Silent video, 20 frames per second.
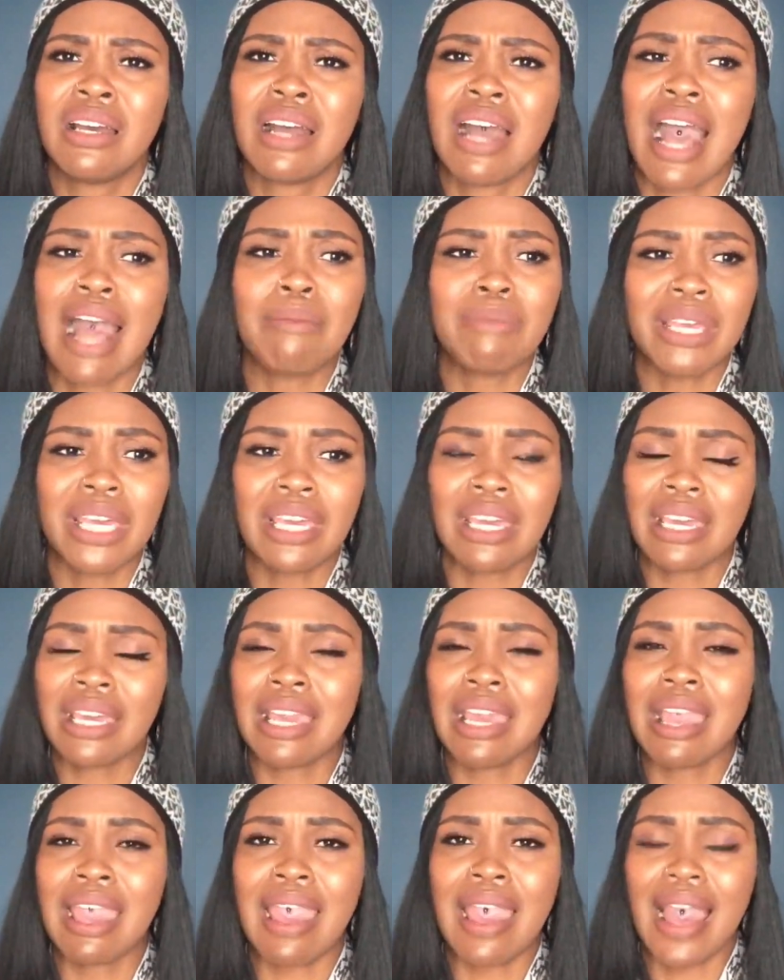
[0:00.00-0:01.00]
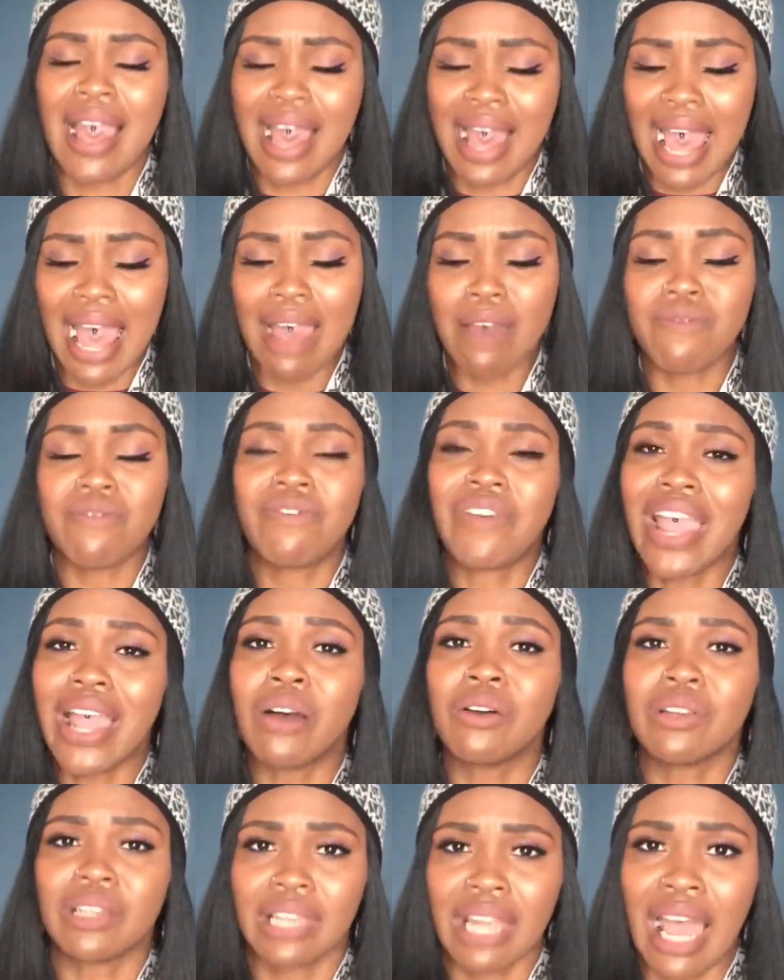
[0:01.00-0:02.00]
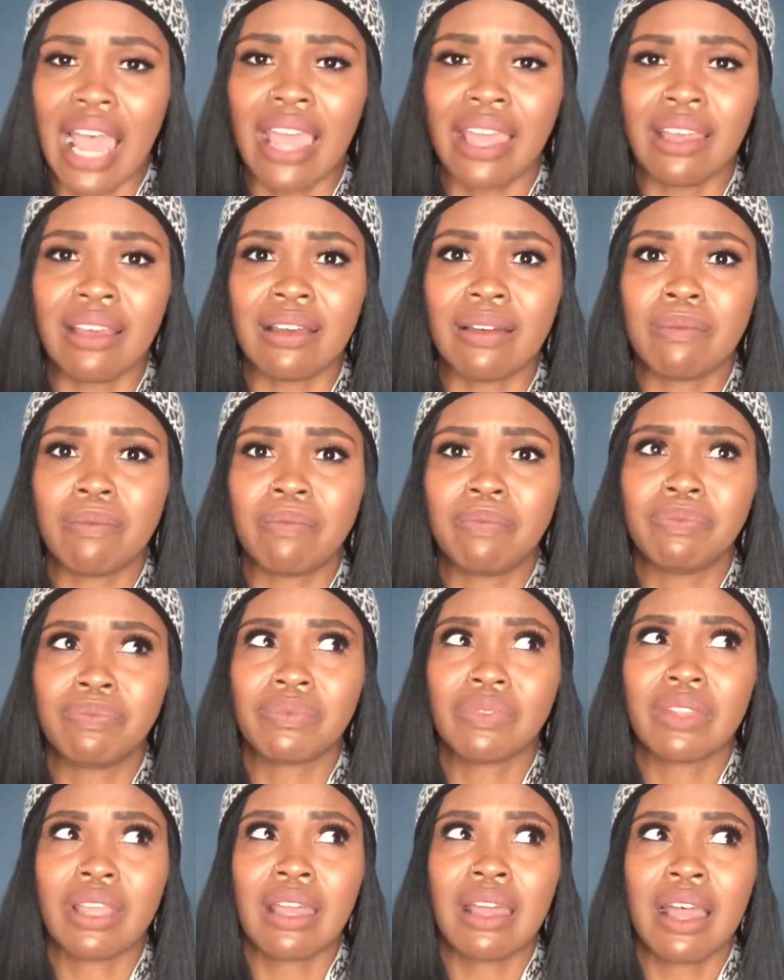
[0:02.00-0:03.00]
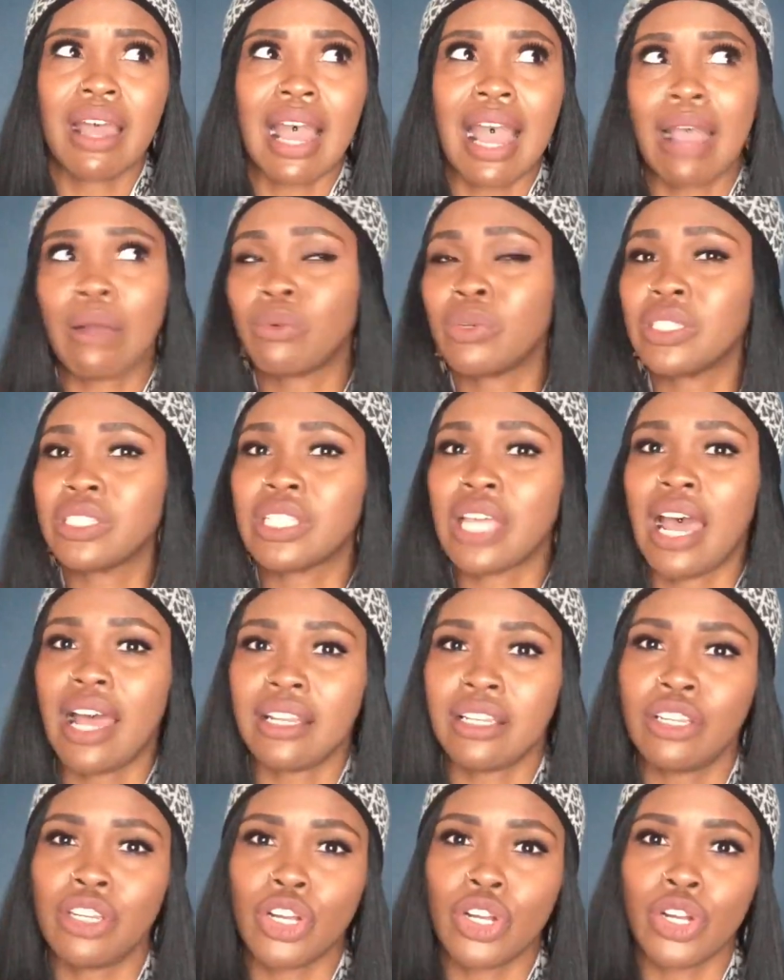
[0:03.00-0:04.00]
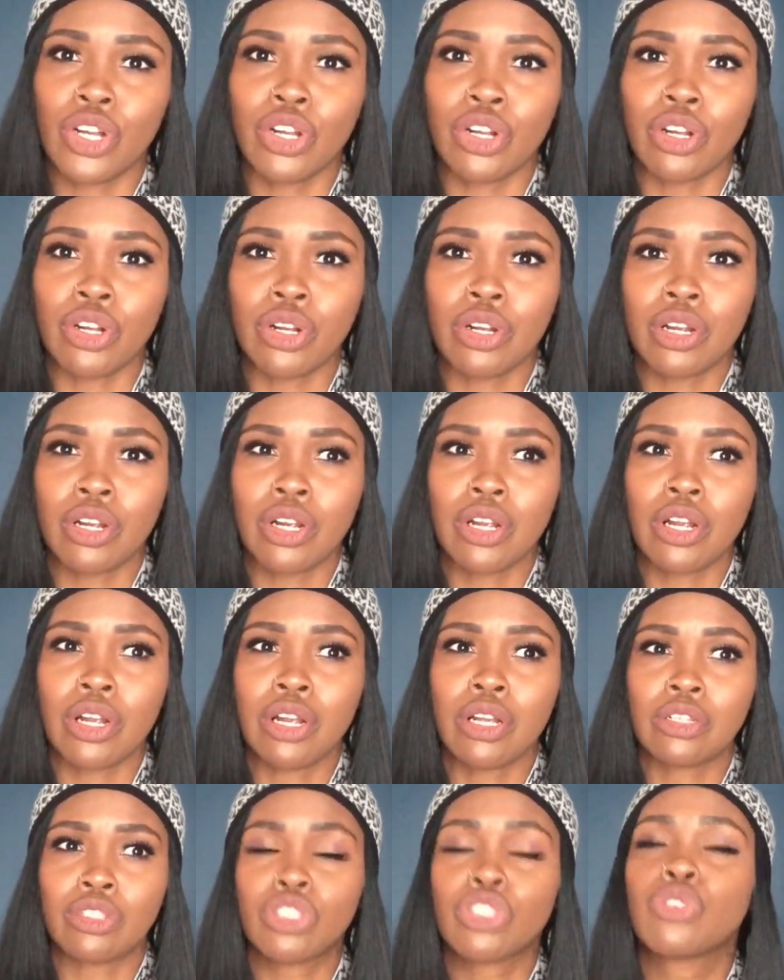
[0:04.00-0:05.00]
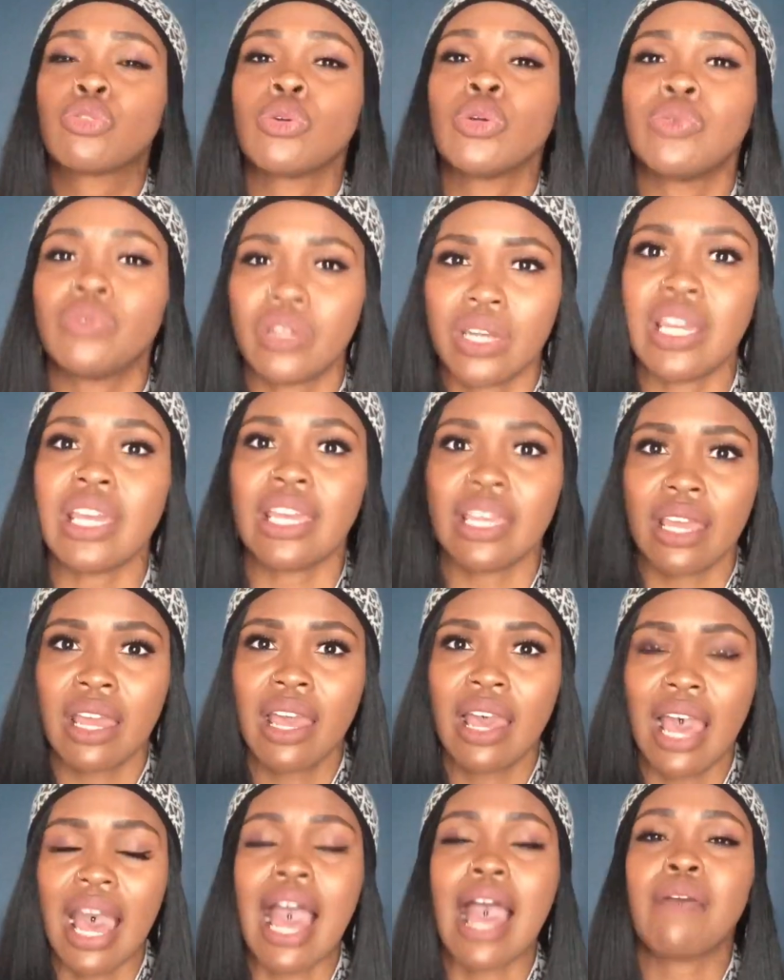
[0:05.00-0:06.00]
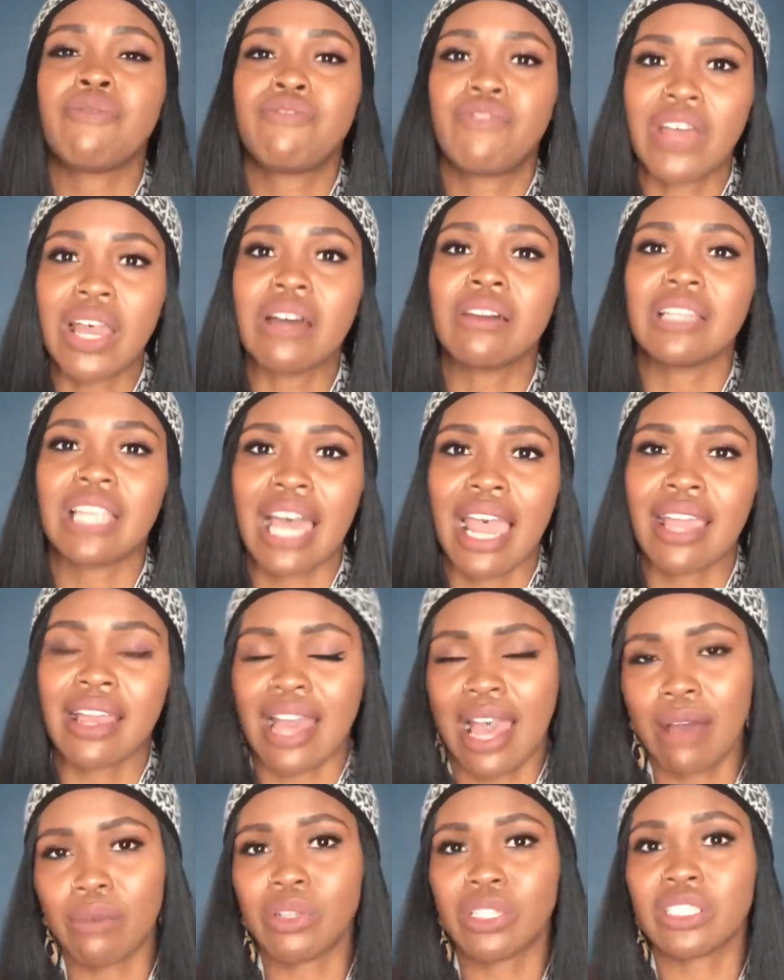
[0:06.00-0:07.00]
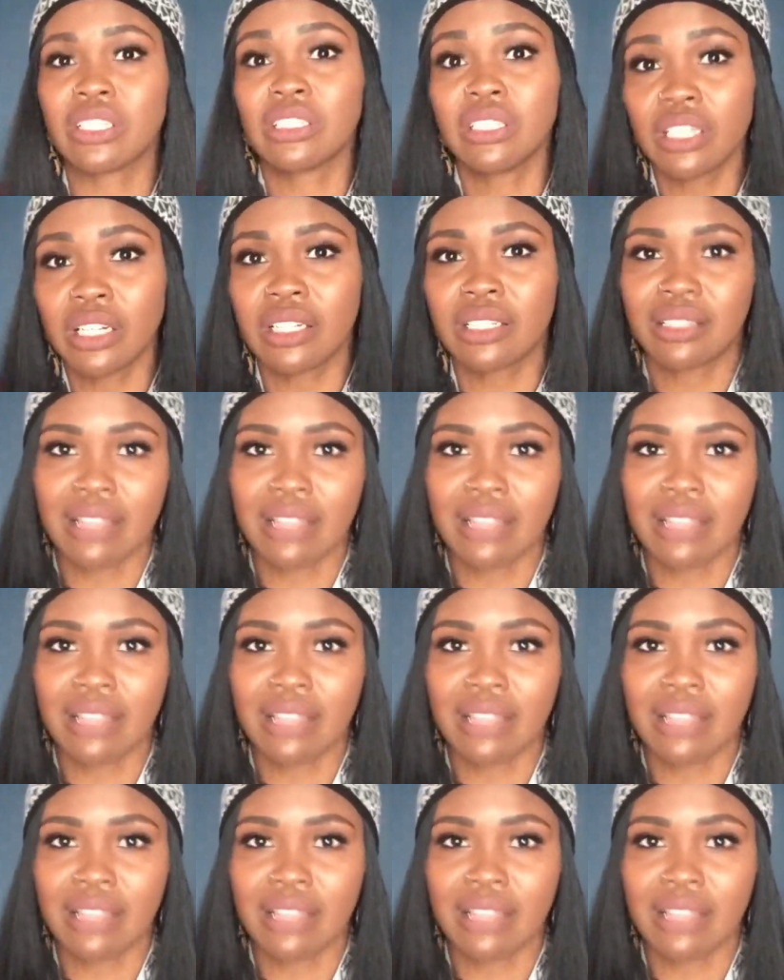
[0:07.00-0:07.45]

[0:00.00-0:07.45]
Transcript: I mean, I felt like I was under scrutiny. I felt like I was looked